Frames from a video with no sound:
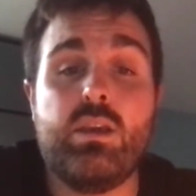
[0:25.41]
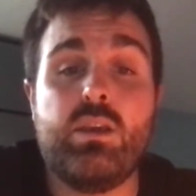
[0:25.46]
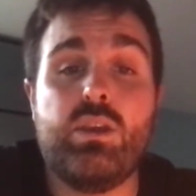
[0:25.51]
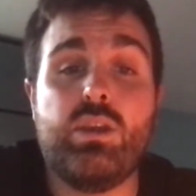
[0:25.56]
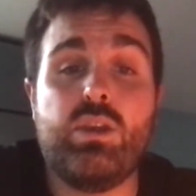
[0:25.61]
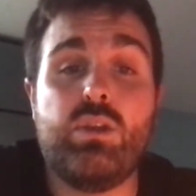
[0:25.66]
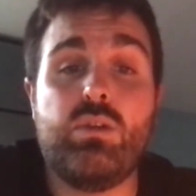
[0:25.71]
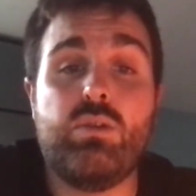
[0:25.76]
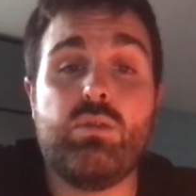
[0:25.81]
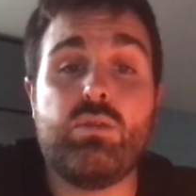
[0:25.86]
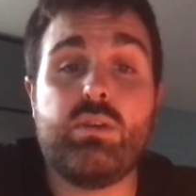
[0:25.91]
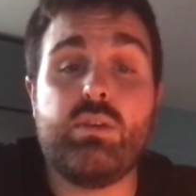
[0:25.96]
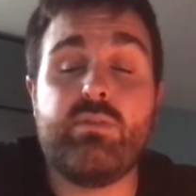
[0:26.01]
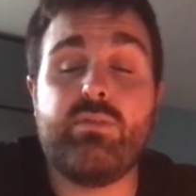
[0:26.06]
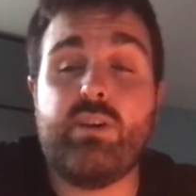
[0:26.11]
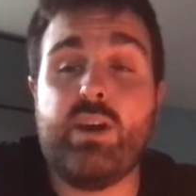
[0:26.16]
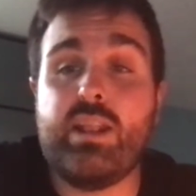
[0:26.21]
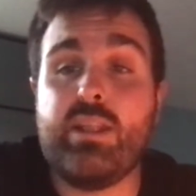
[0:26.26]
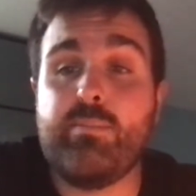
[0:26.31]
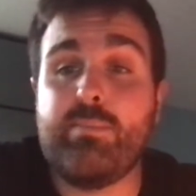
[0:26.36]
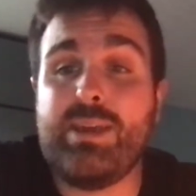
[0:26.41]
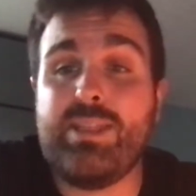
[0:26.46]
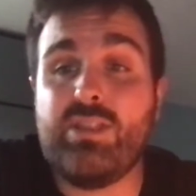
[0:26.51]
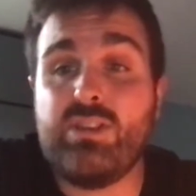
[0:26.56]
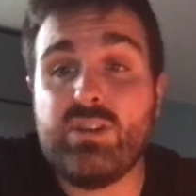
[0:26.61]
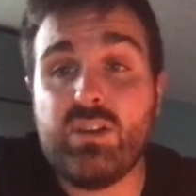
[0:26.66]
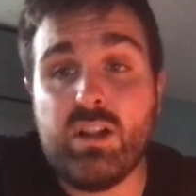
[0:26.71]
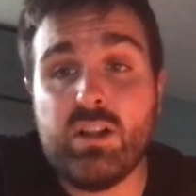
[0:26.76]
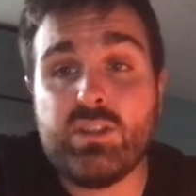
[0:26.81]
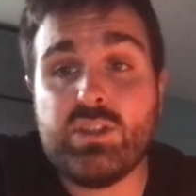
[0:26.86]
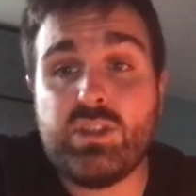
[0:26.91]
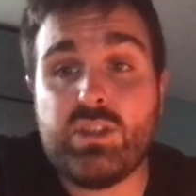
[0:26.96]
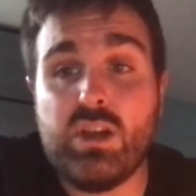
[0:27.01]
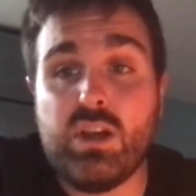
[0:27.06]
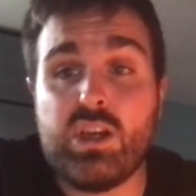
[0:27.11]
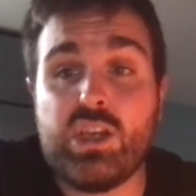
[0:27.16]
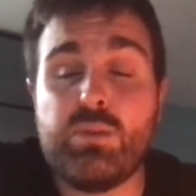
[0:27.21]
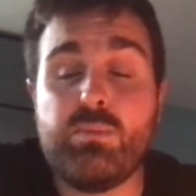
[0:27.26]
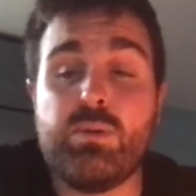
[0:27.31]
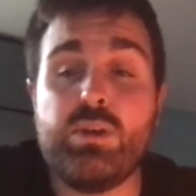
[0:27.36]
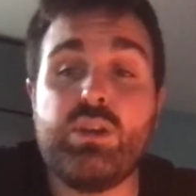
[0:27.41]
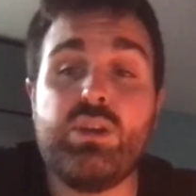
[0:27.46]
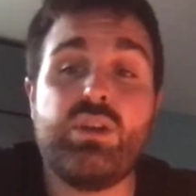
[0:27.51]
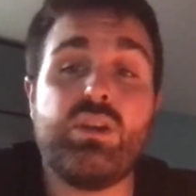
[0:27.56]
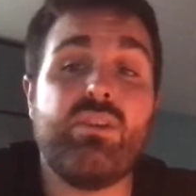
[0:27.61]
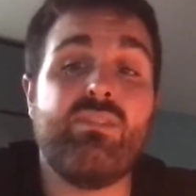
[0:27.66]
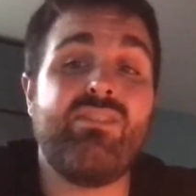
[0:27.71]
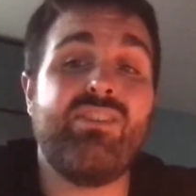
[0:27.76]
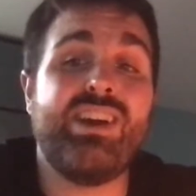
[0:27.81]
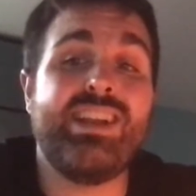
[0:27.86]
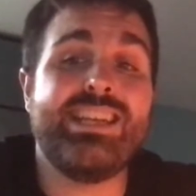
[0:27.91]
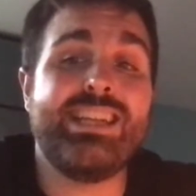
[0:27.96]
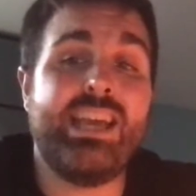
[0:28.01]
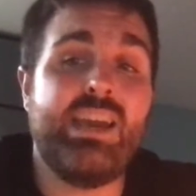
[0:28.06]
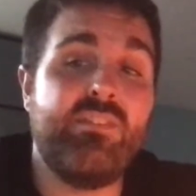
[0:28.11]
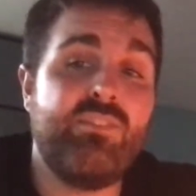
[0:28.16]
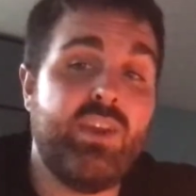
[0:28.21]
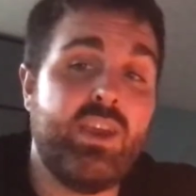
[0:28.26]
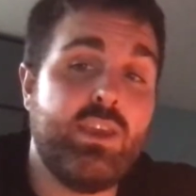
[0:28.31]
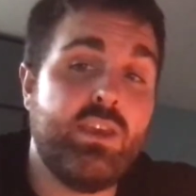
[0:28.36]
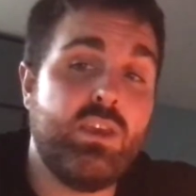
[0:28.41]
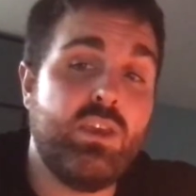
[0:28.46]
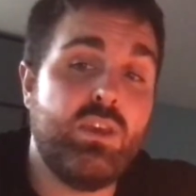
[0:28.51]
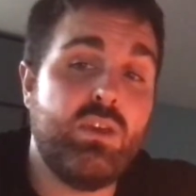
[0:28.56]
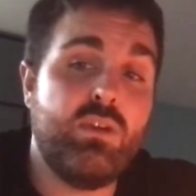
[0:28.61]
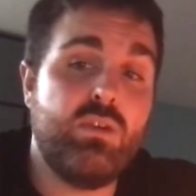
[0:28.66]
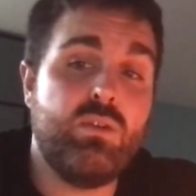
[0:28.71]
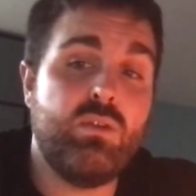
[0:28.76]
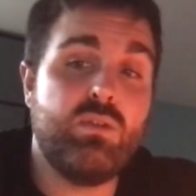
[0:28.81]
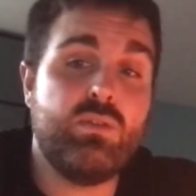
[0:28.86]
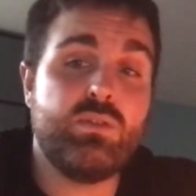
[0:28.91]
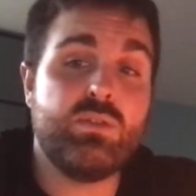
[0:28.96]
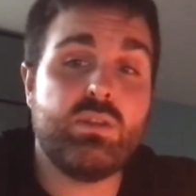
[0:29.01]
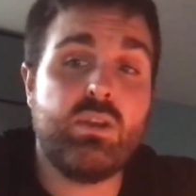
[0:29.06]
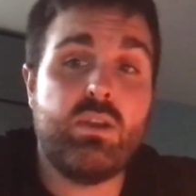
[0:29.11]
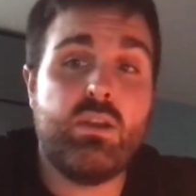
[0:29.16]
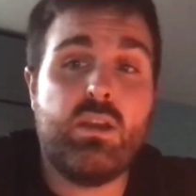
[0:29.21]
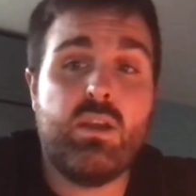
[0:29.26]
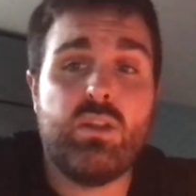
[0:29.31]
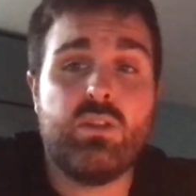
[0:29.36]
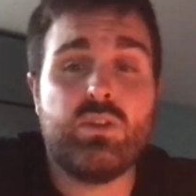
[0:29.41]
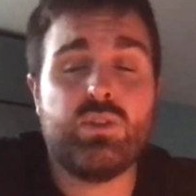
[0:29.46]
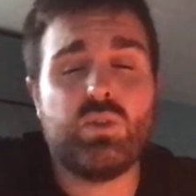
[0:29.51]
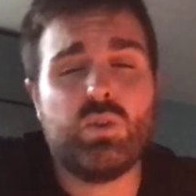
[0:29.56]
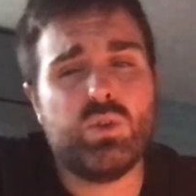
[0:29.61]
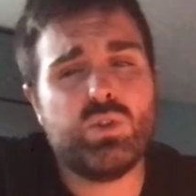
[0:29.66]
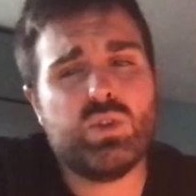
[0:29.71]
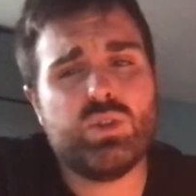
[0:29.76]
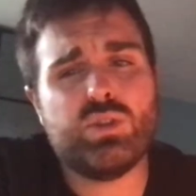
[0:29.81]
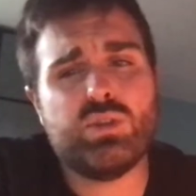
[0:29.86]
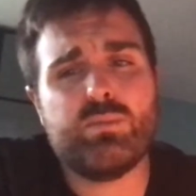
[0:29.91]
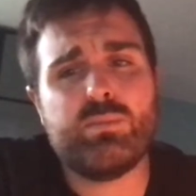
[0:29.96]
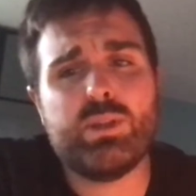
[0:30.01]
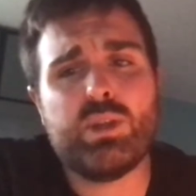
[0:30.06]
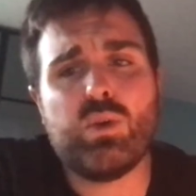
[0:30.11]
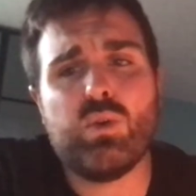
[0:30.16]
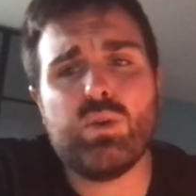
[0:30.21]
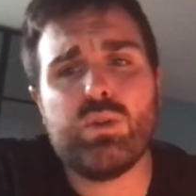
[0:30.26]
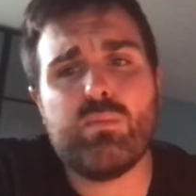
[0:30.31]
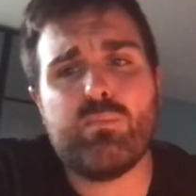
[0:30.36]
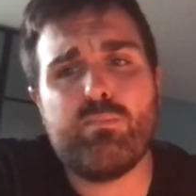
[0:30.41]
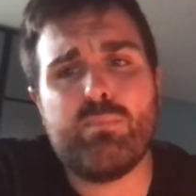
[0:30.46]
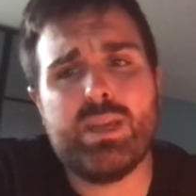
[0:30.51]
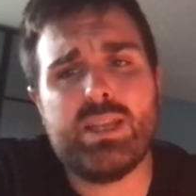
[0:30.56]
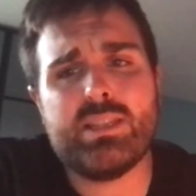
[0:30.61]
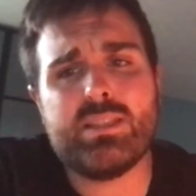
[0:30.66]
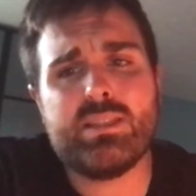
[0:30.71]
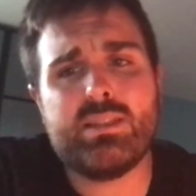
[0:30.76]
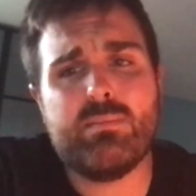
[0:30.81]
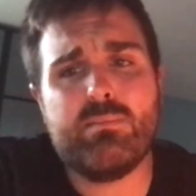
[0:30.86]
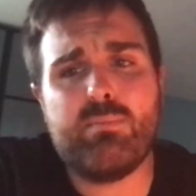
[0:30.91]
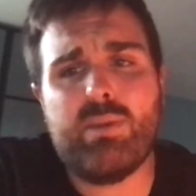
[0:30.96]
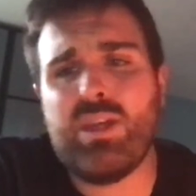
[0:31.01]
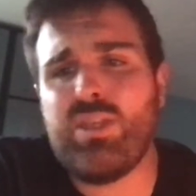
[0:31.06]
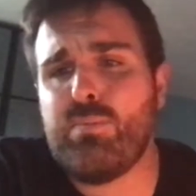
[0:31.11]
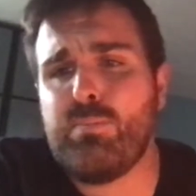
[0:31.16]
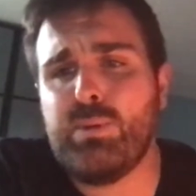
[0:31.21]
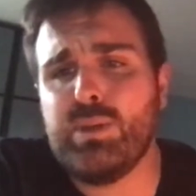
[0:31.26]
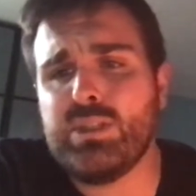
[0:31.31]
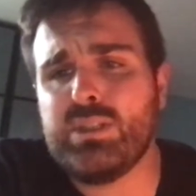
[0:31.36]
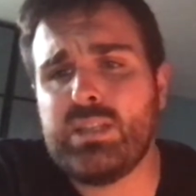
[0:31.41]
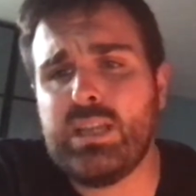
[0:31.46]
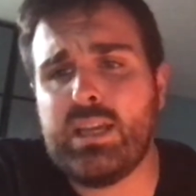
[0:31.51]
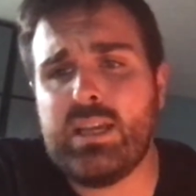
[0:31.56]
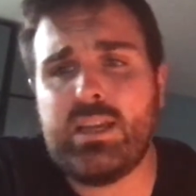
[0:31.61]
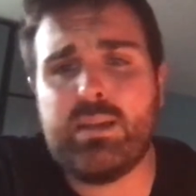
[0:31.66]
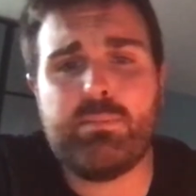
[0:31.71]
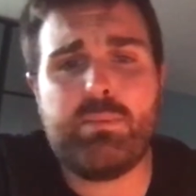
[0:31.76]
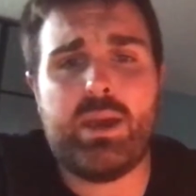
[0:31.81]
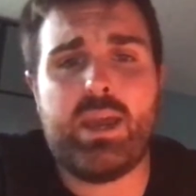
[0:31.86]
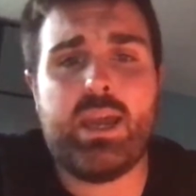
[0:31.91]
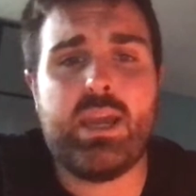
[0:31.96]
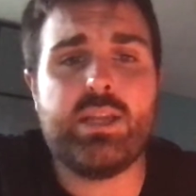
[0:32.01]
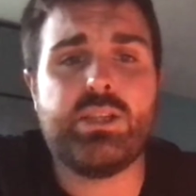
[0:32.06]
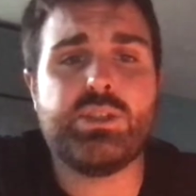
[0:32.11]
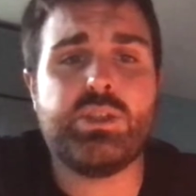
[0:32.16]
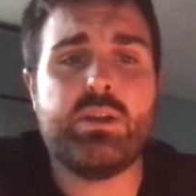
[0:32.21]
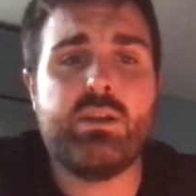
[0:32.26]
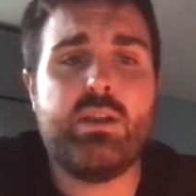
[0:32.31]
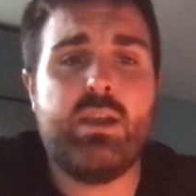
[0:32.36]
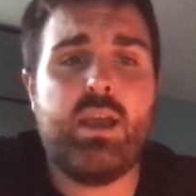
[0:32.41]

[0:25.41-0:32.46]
you can find the methodology document, you can find FAQs, there's also something called a myth busting page,